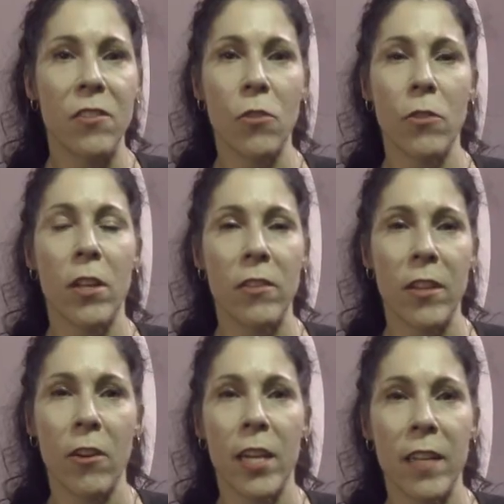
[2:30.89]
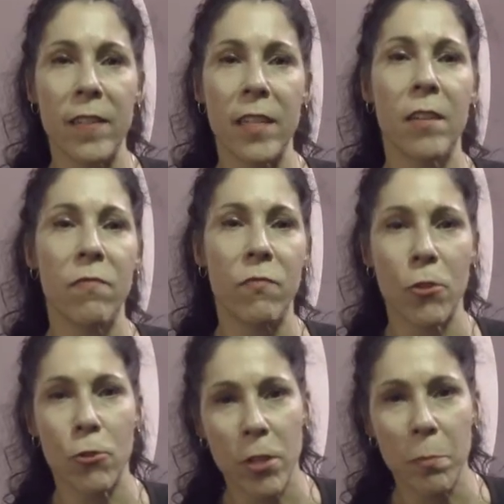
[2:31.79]
so that there isn't
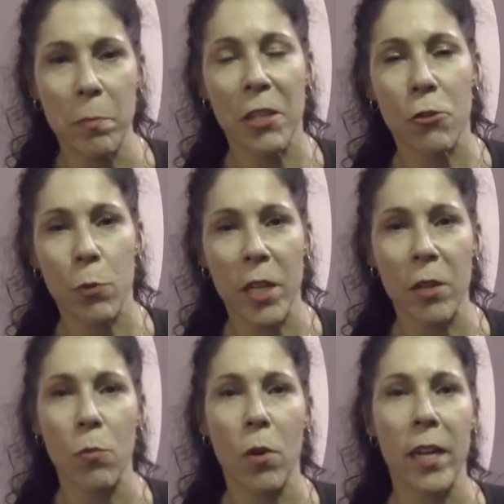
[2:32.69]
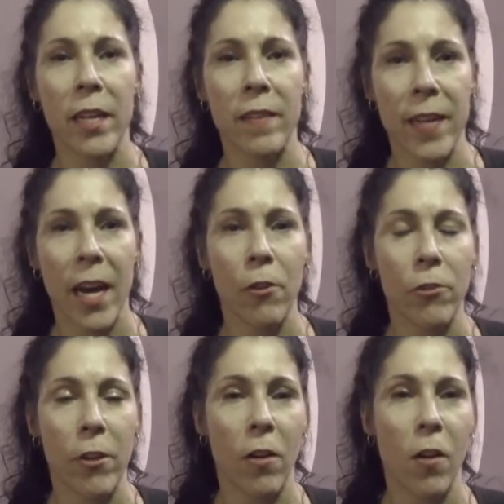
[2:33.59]
confusion between what is
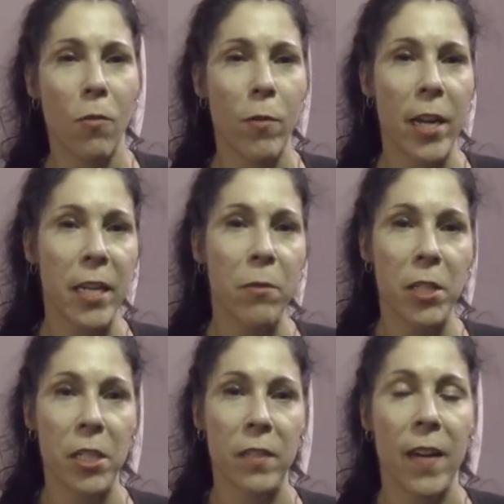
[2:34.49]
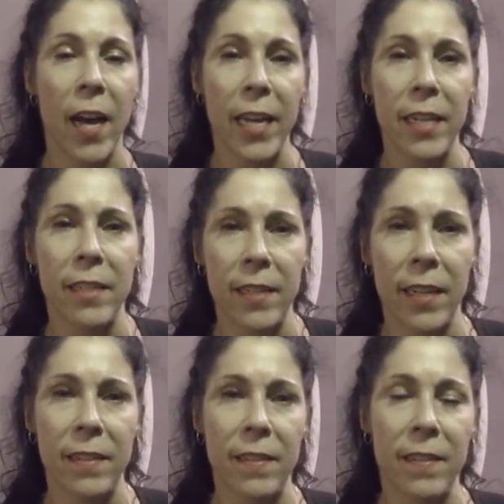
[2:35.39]
out there already, which is high
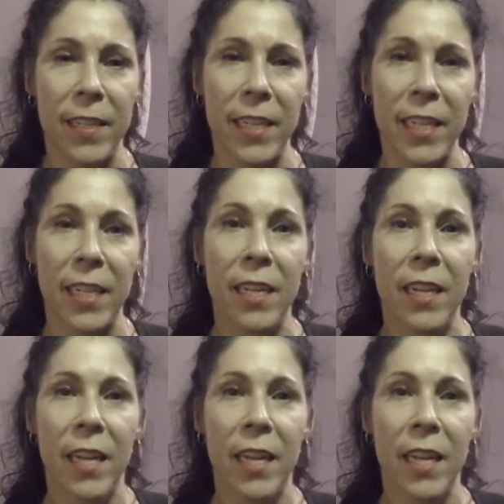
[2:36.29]
intensity